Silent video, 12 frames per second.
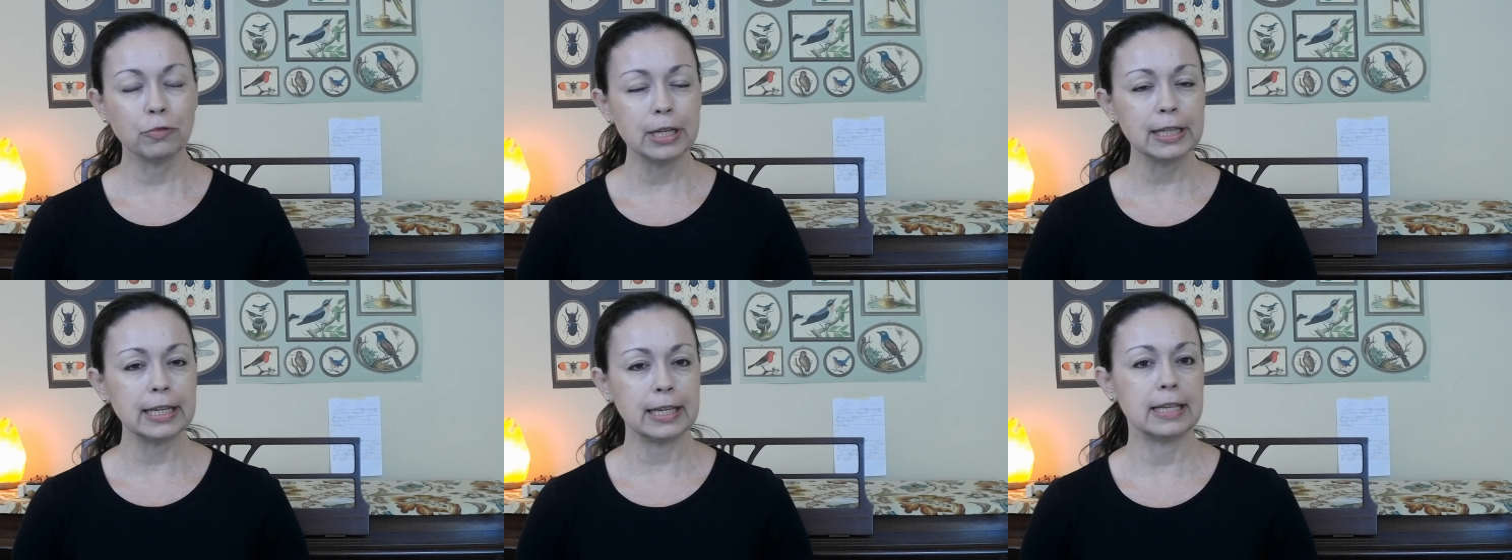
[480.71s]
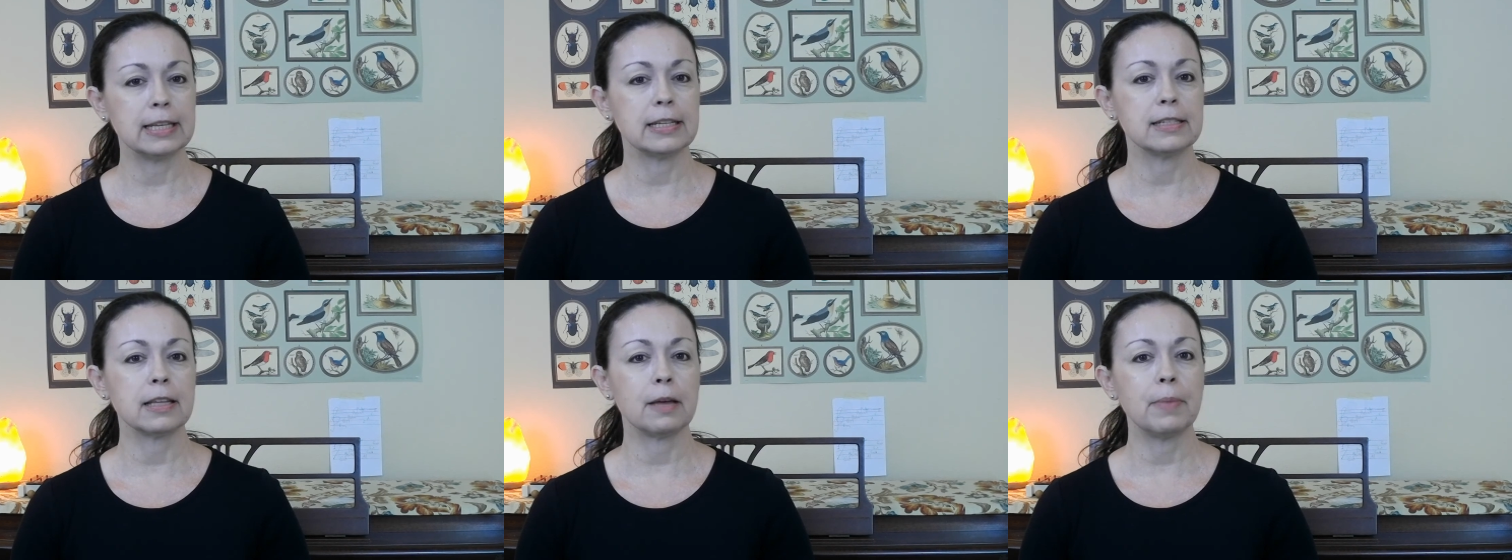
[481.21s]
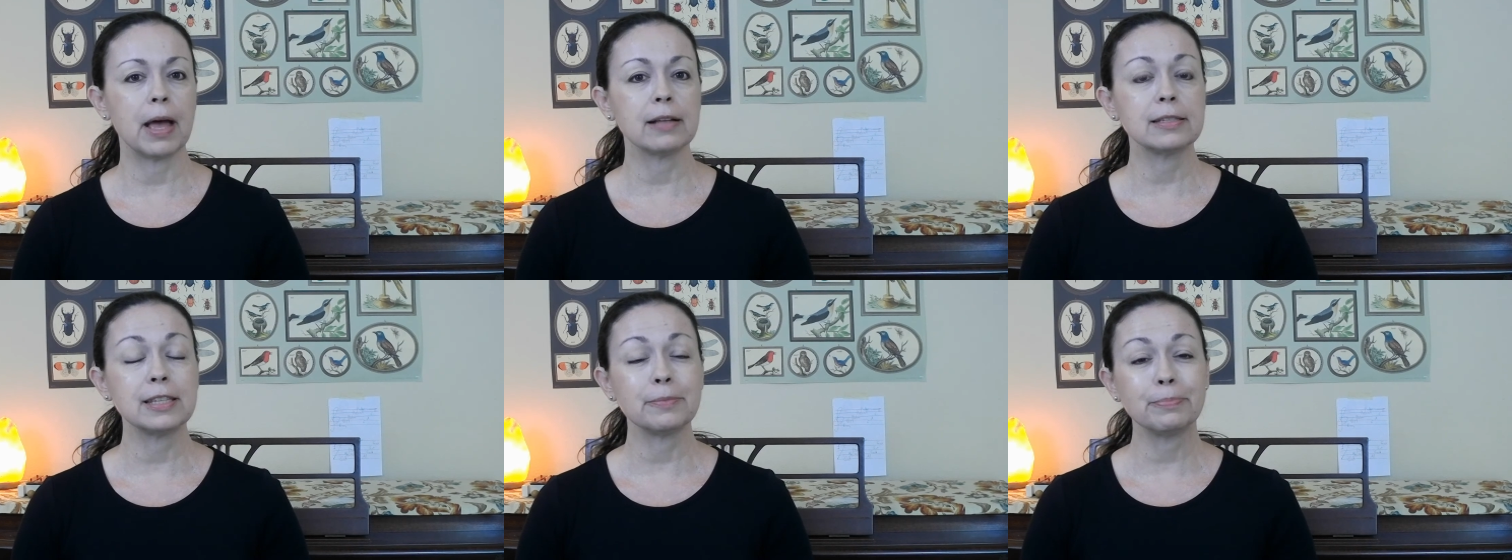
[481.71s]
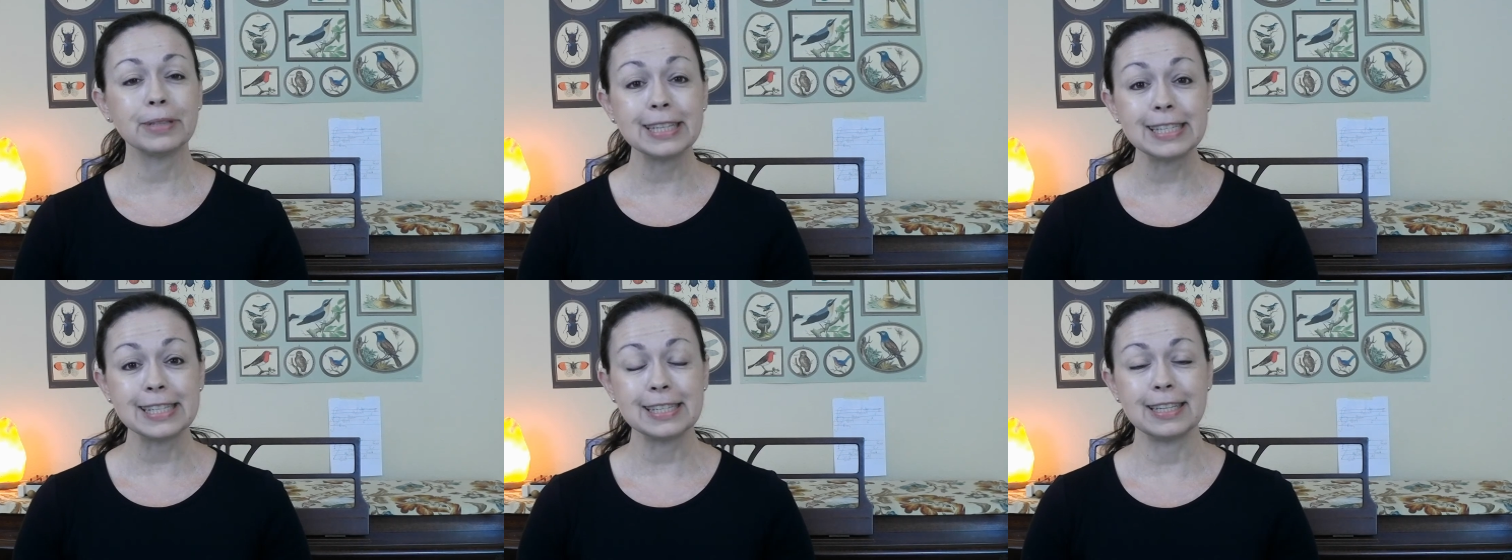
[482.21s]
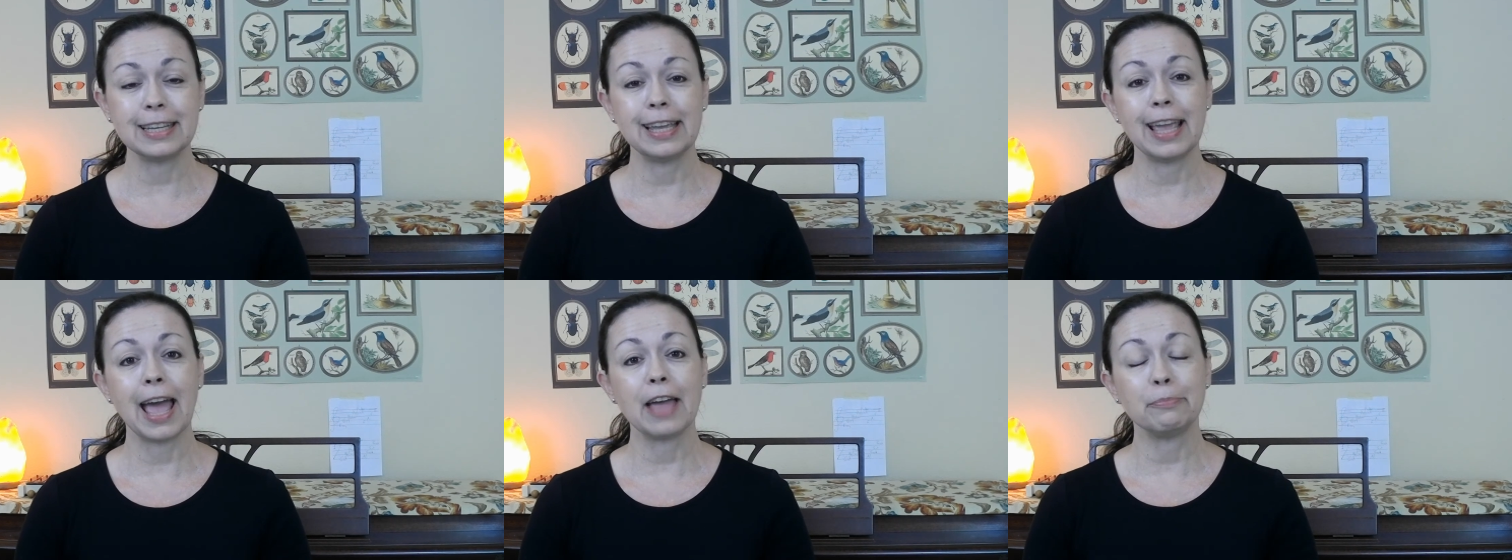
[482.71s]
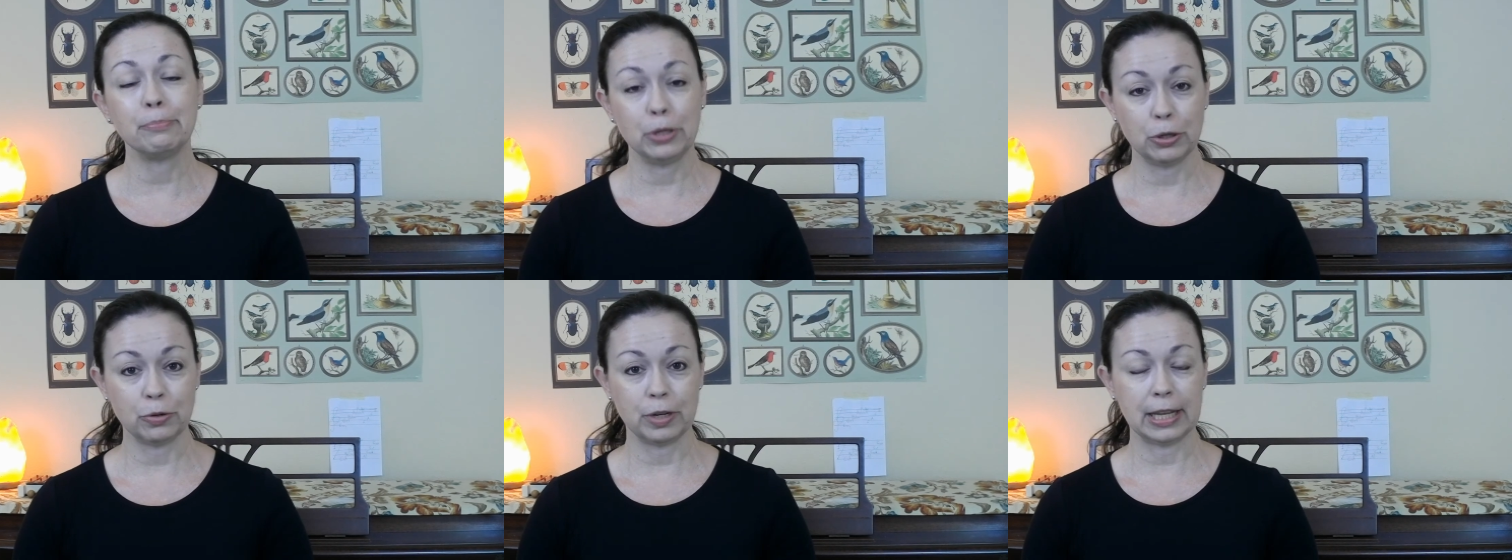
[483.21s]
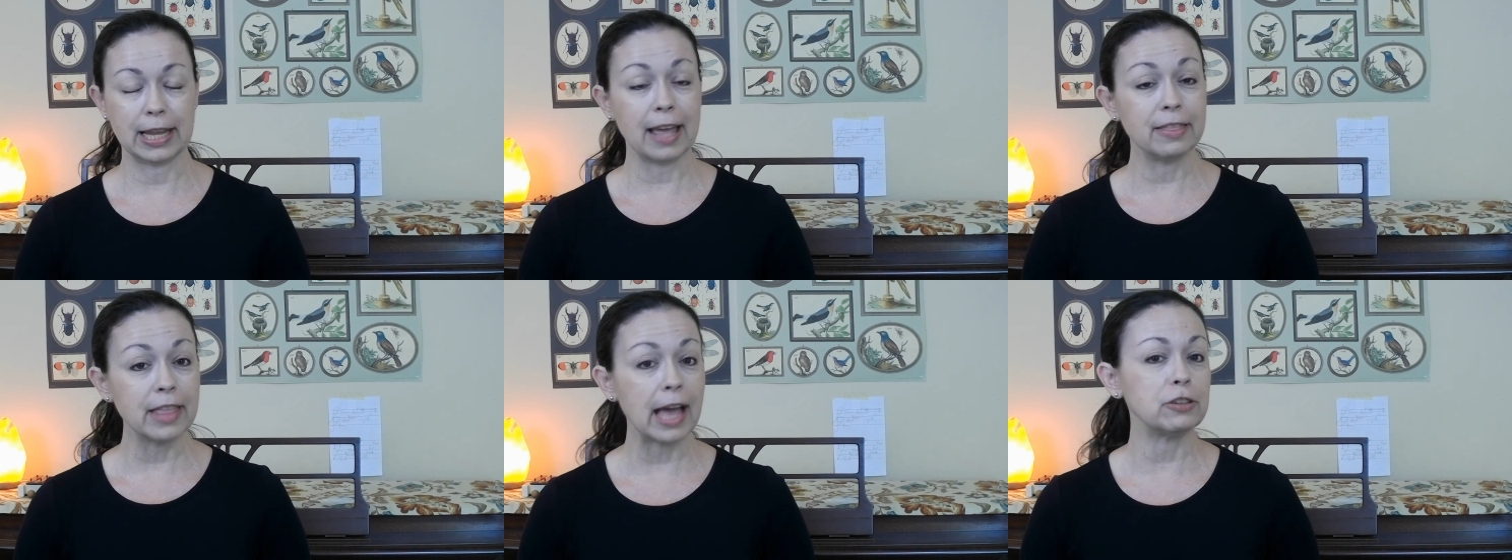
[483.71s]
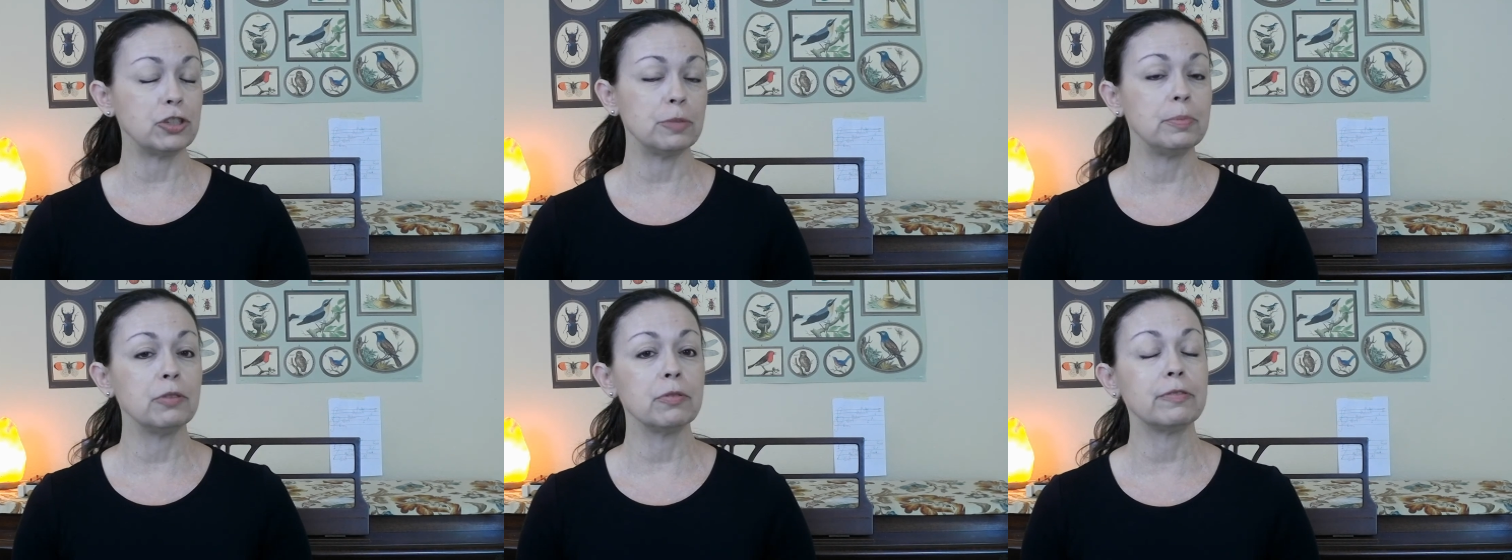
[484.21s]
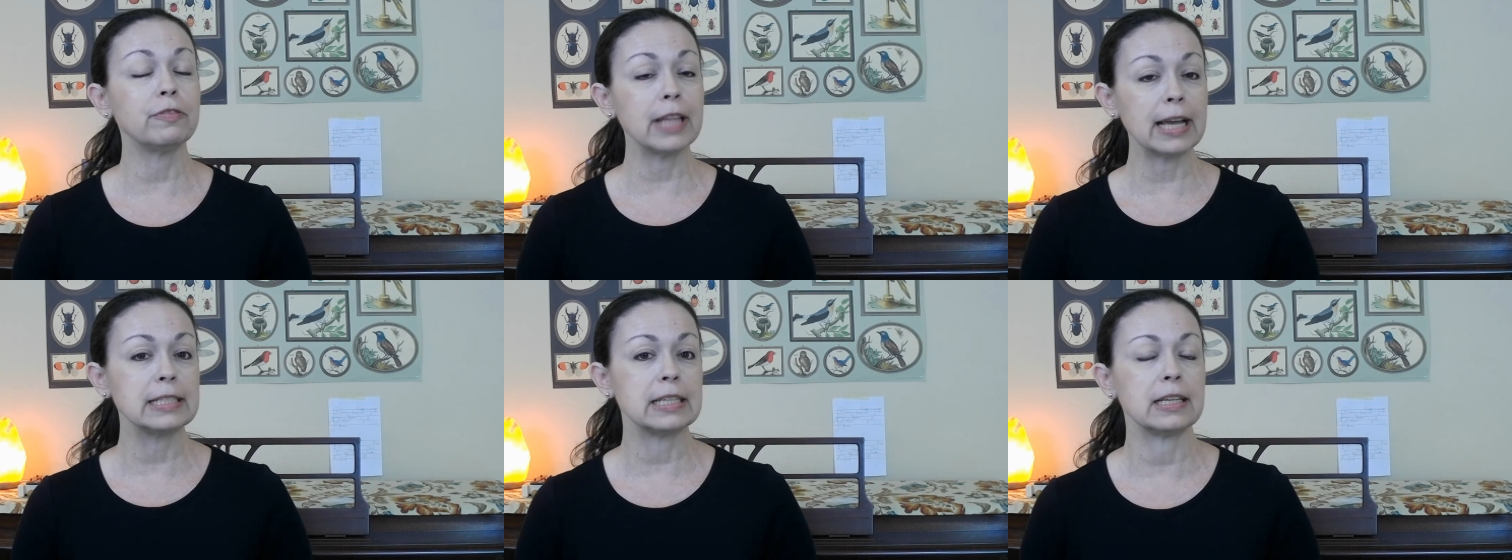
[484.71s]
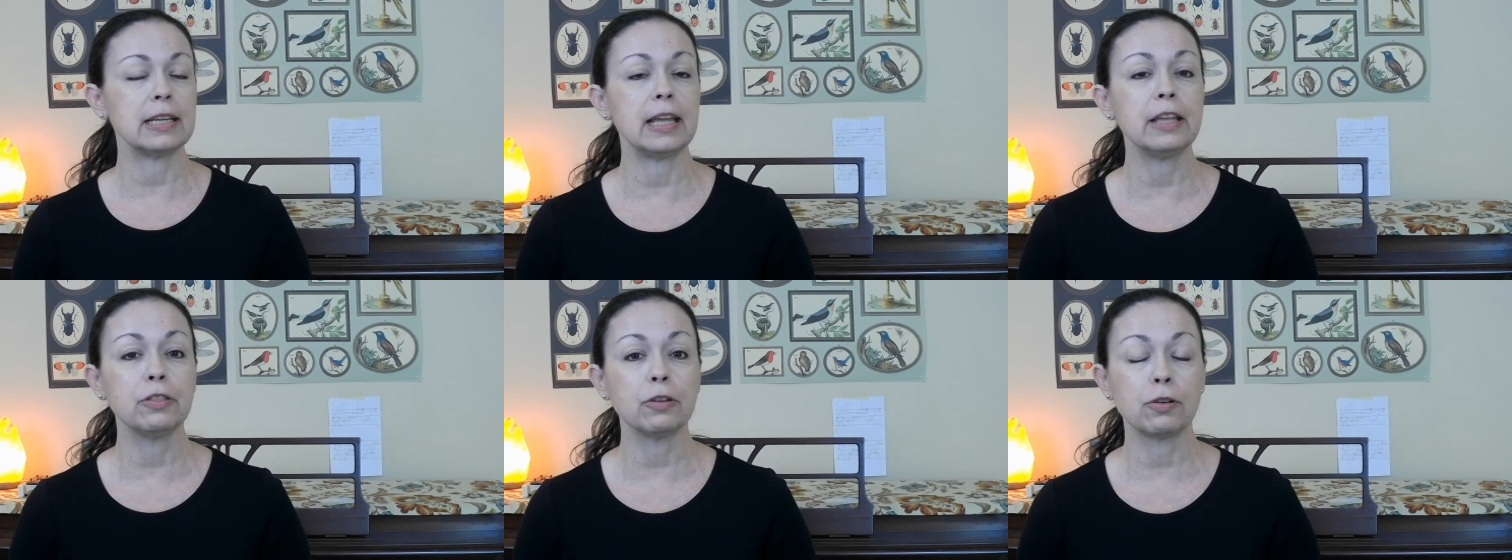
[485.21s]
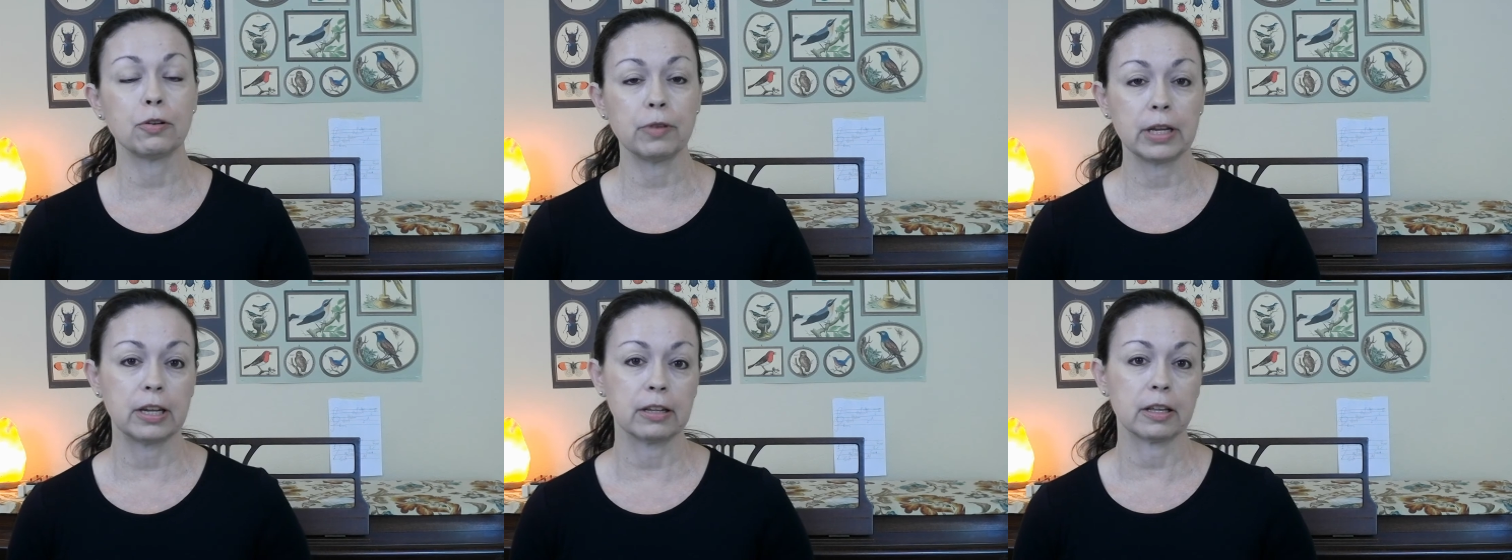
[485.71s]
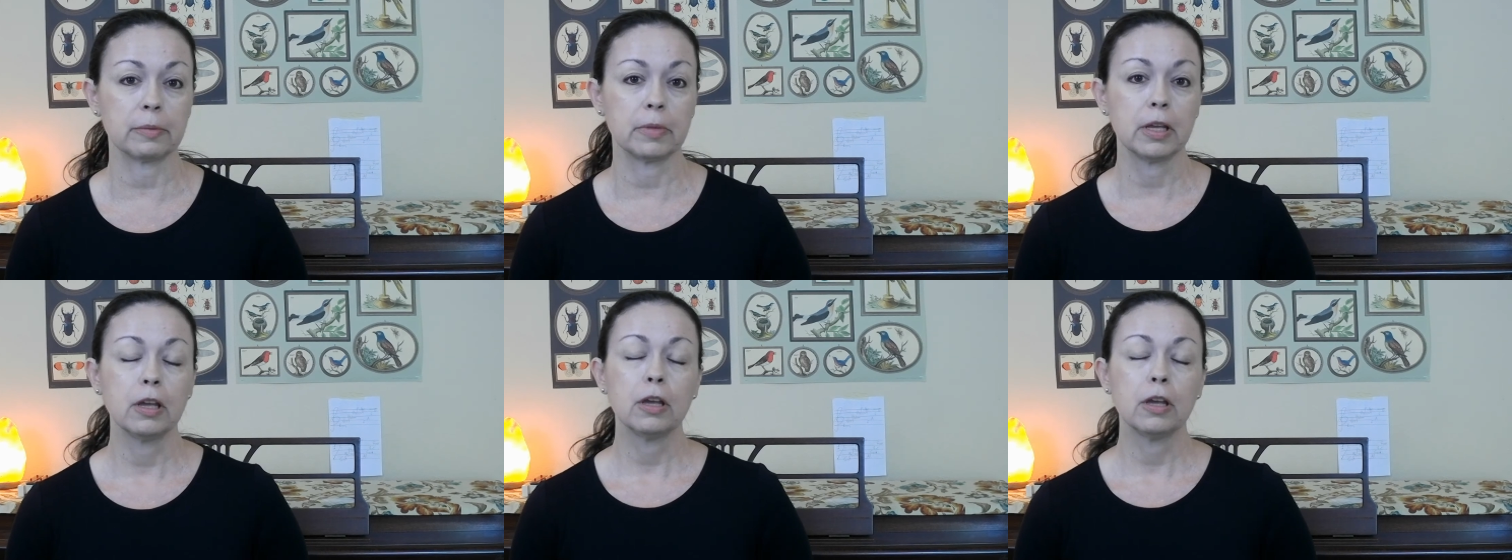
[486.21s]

really is about simplicity and beauty, and that should be reflected in the curriculum.